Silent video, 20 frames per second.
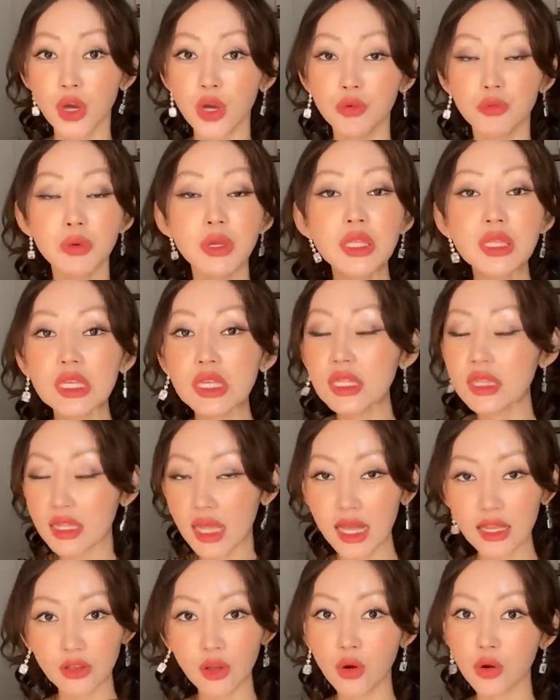We did
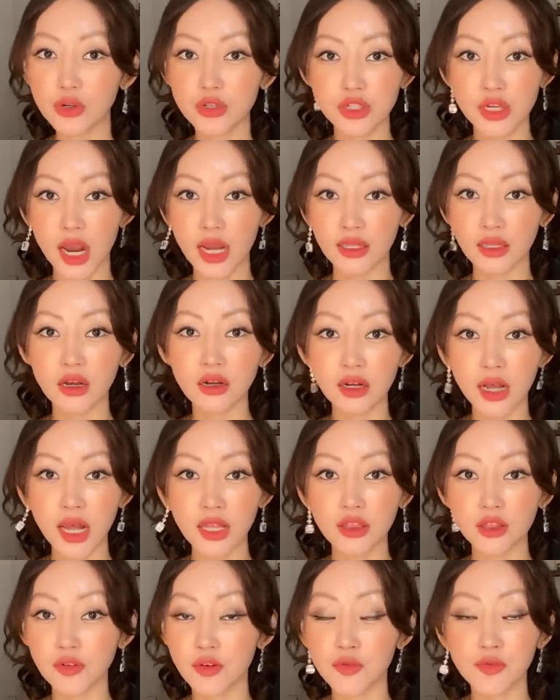not hold China
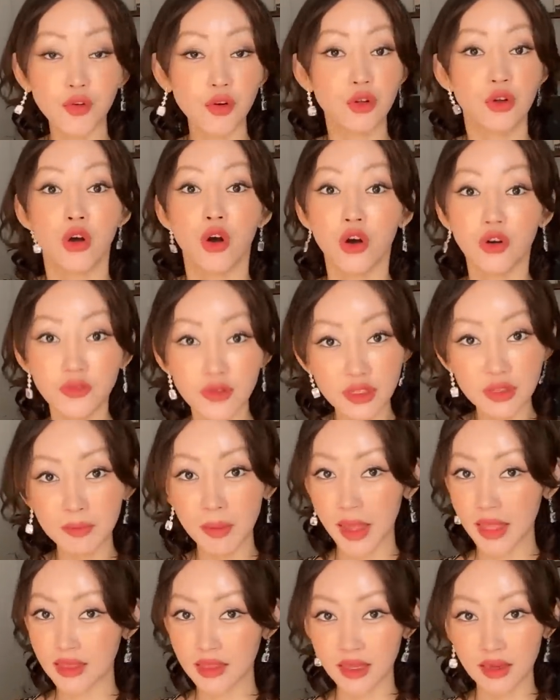accountable for COVID
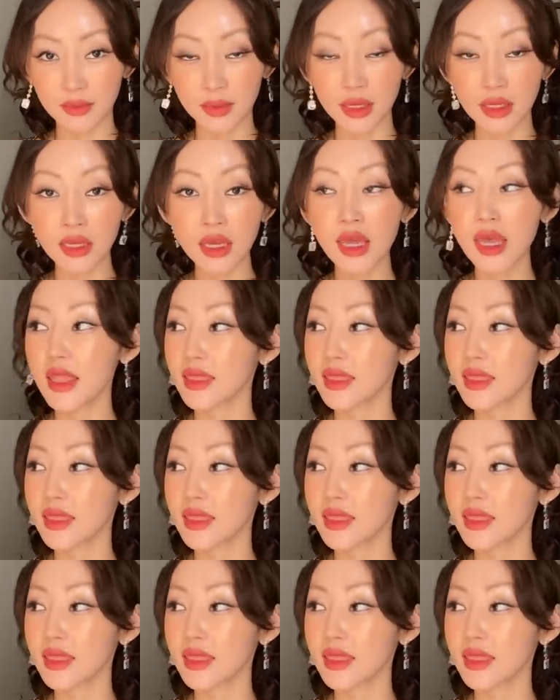pandemic